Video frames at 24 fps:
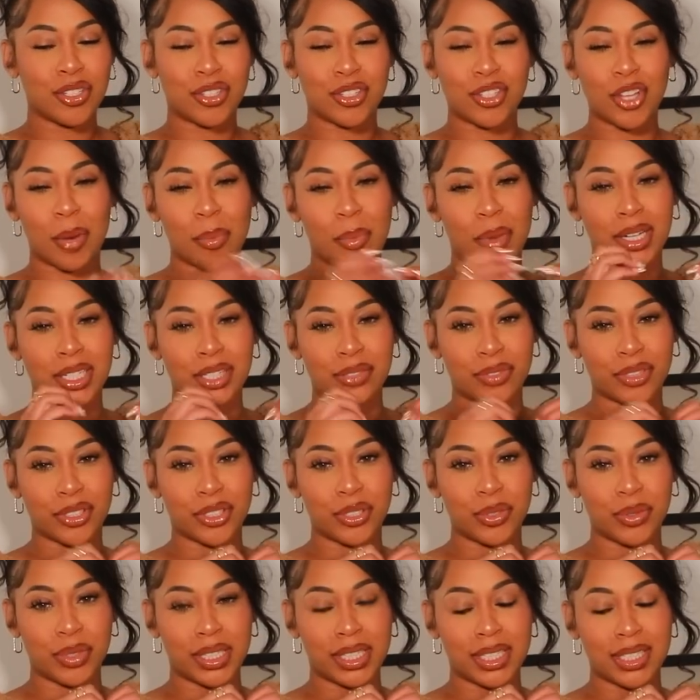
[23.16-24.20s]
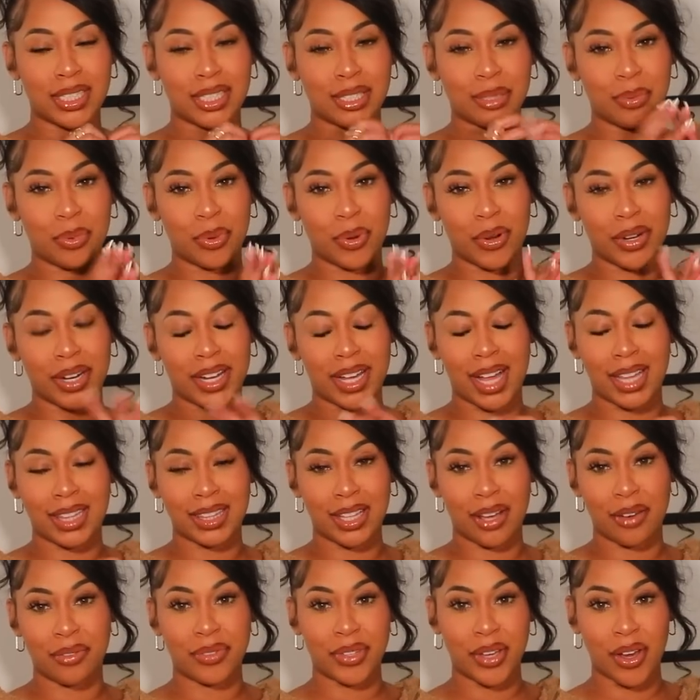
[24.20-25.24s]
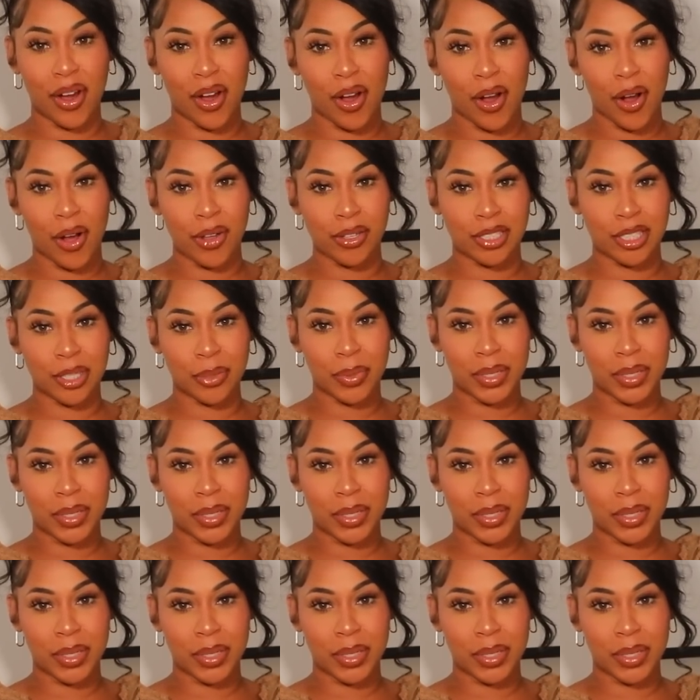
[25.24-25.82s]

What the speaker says: so much for tuning in, supporting. I love y'all.